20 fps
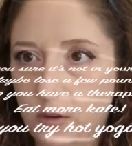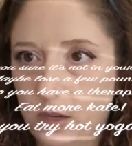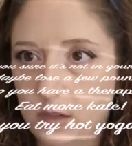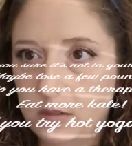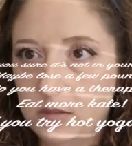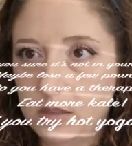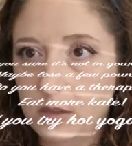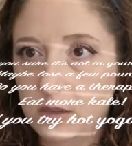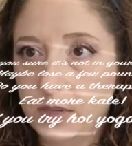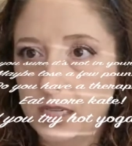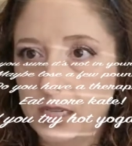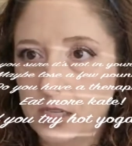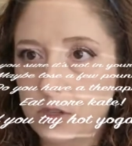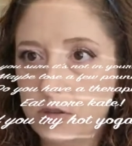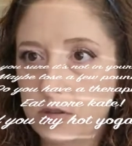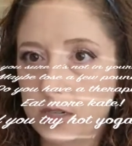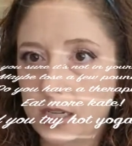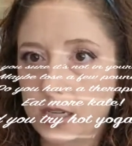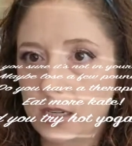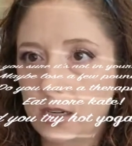somebody
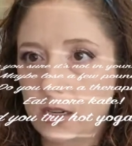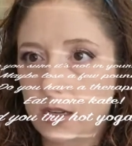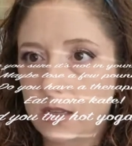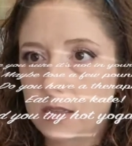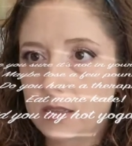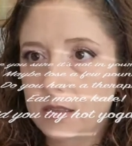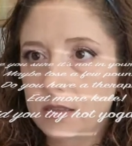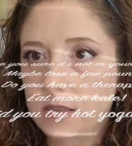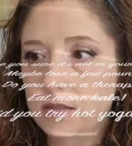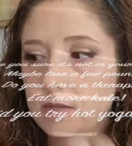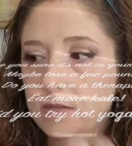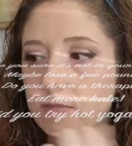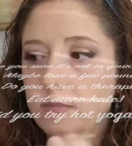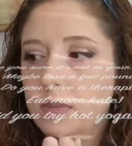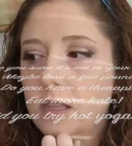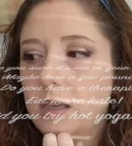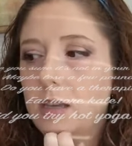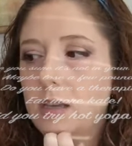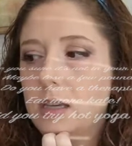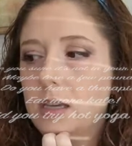treating us.
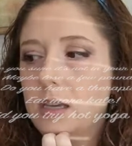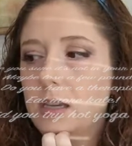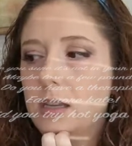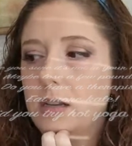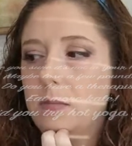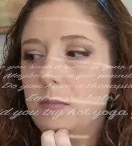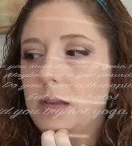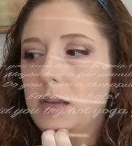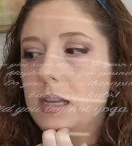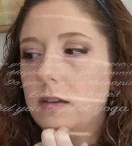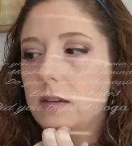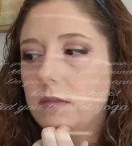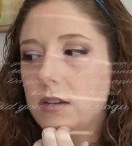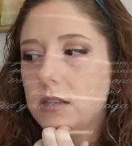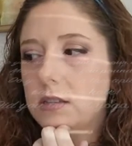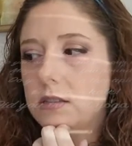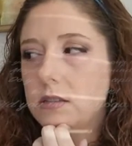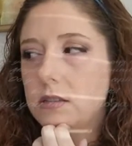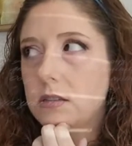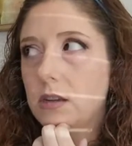And many of
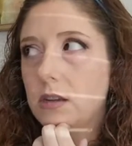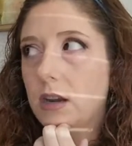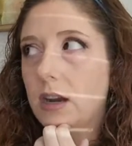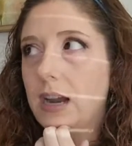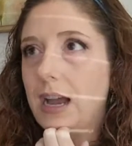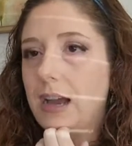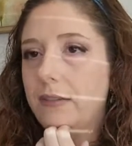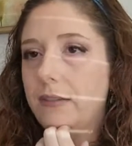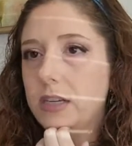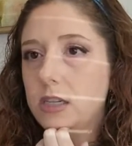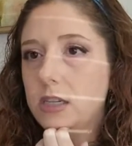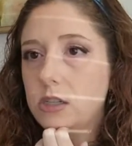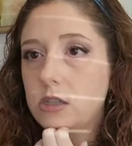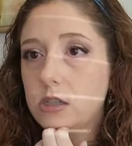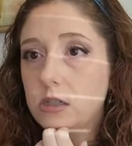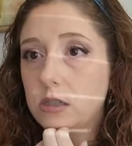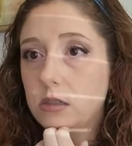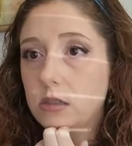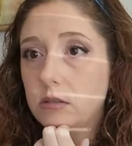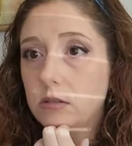us are having
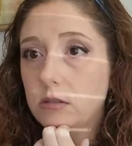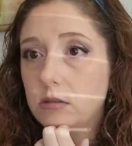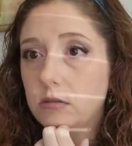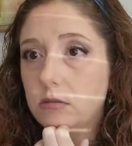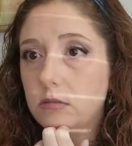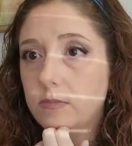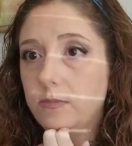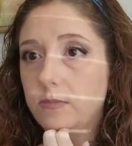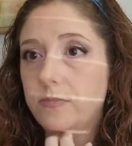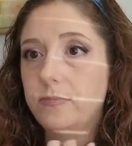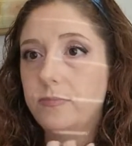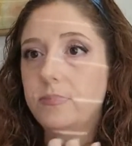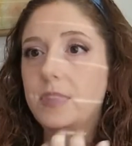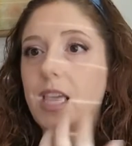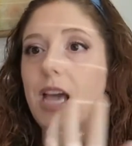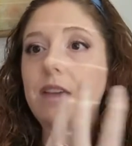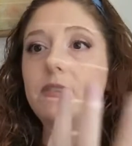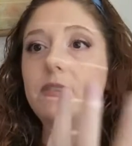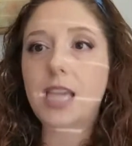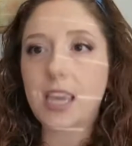to
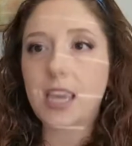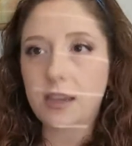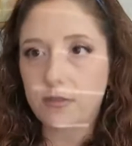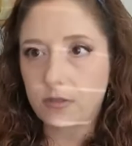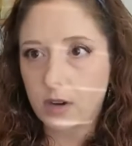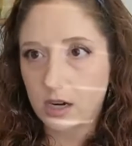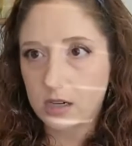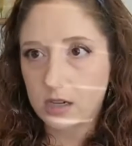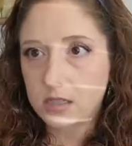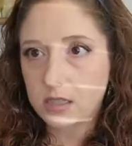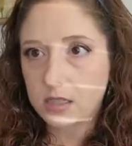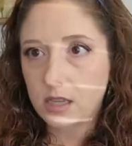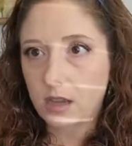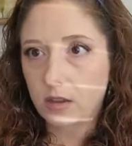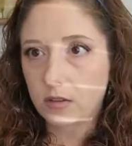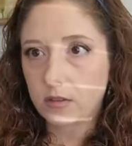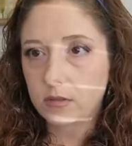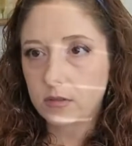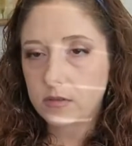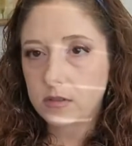advocate for
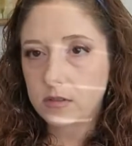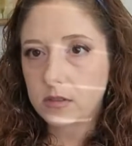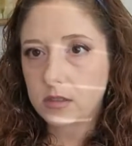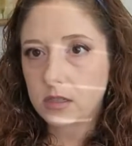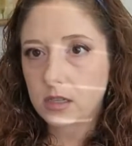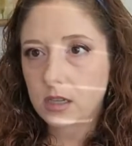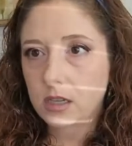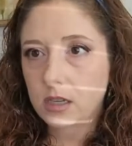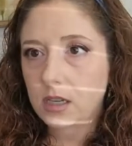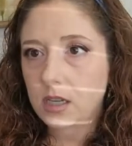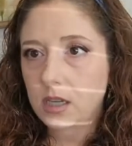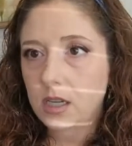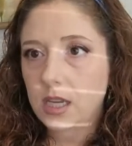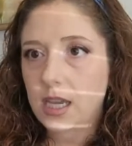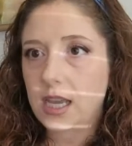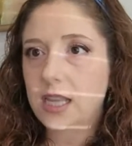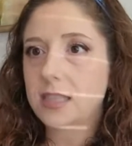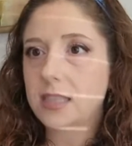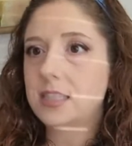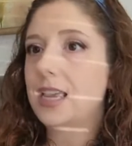ourselves
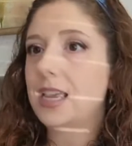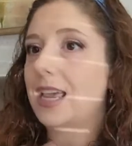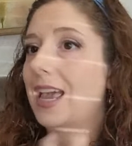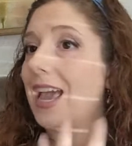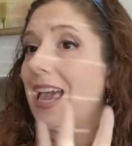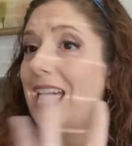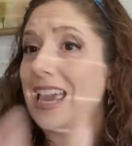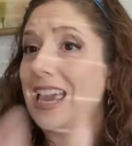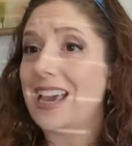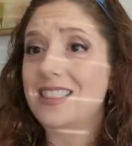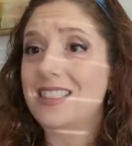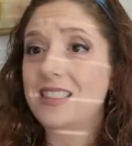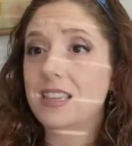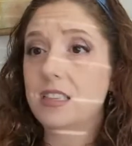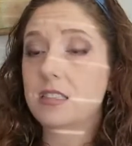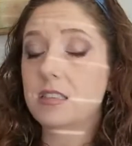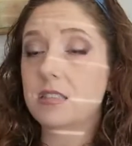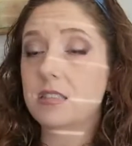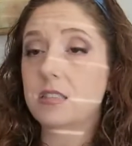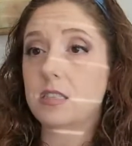and say, hey, I
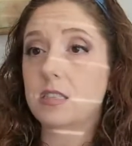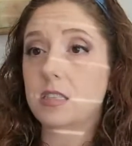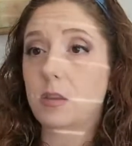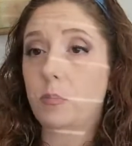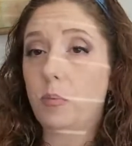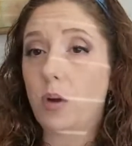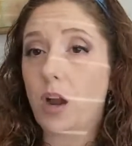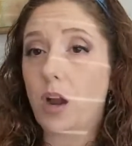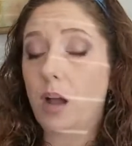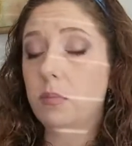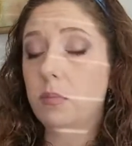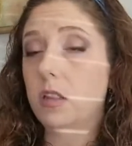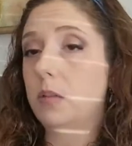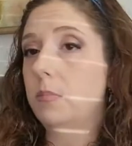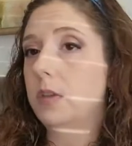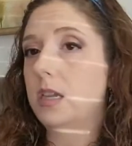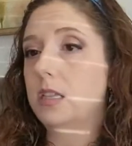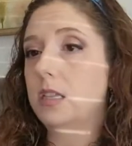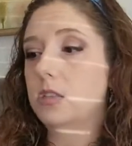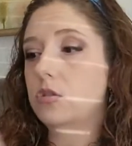think this is a problem,
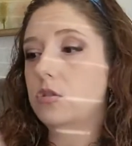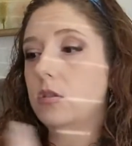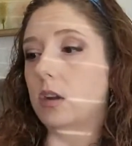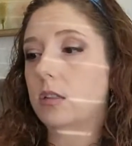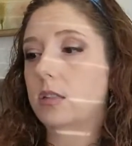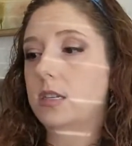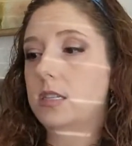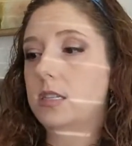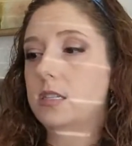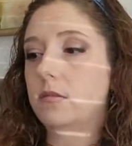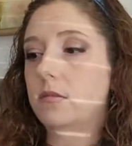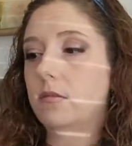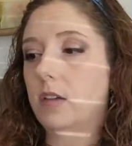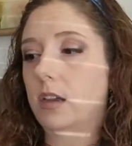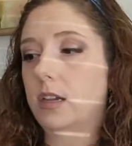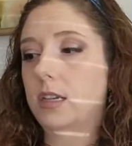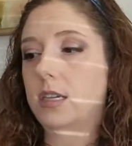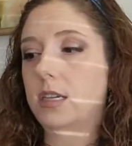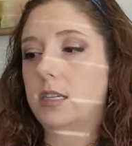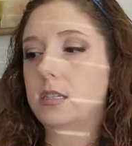and struggling to
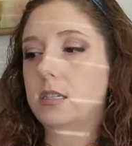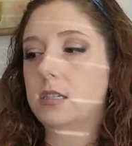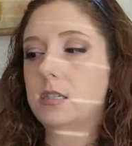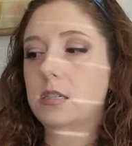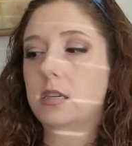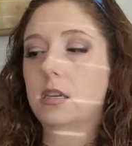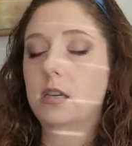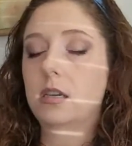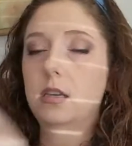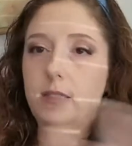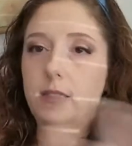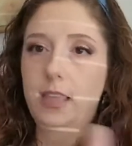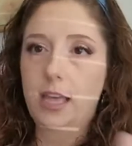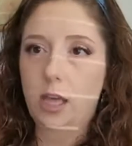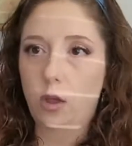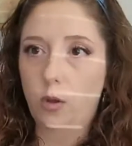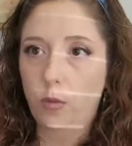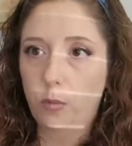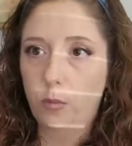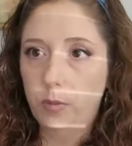find
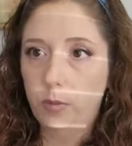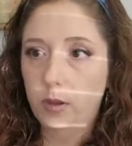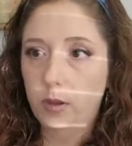help